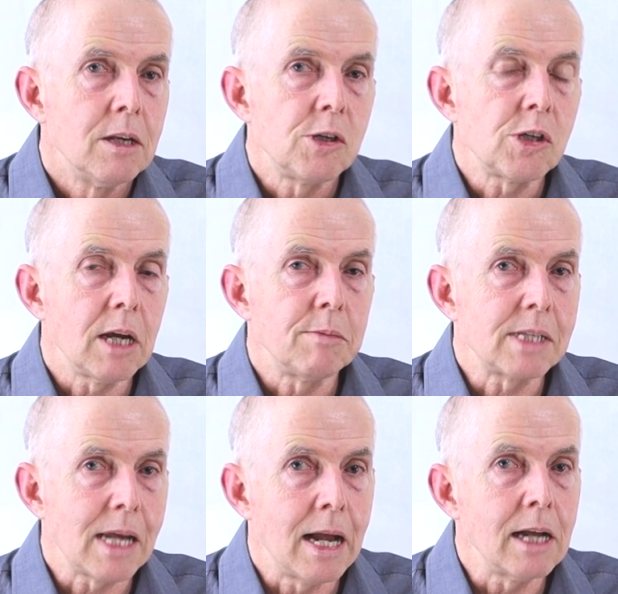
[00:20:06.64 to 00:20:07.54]

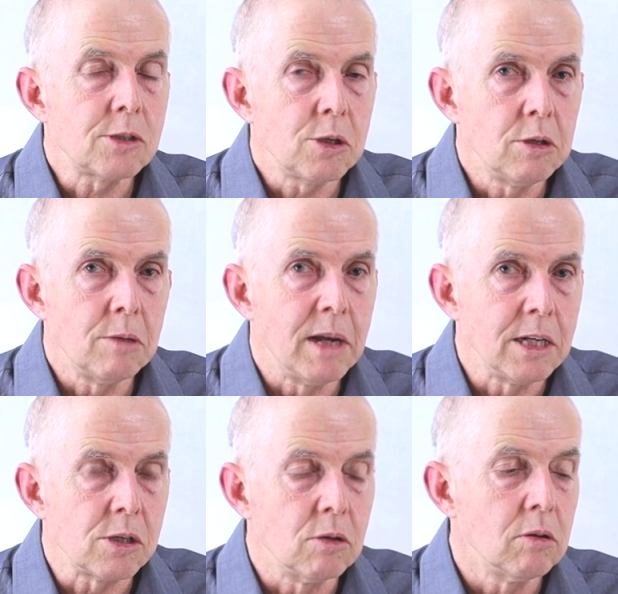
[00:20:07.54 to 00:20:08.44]
Shapes are
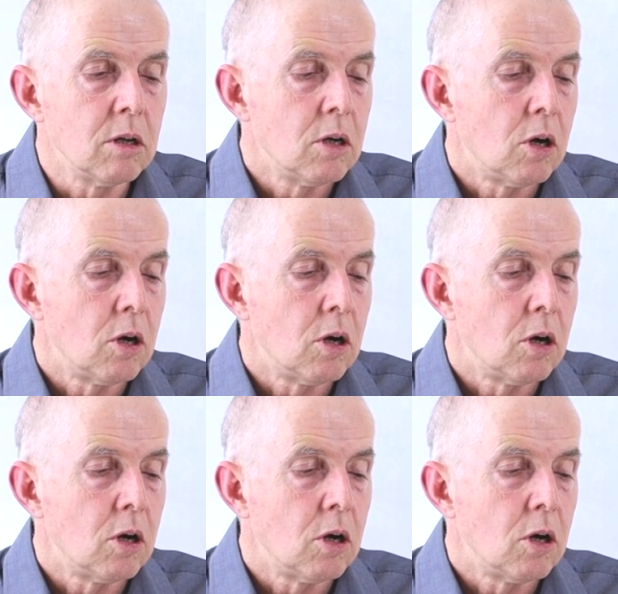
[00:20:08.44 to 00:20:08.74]
two-dimensional,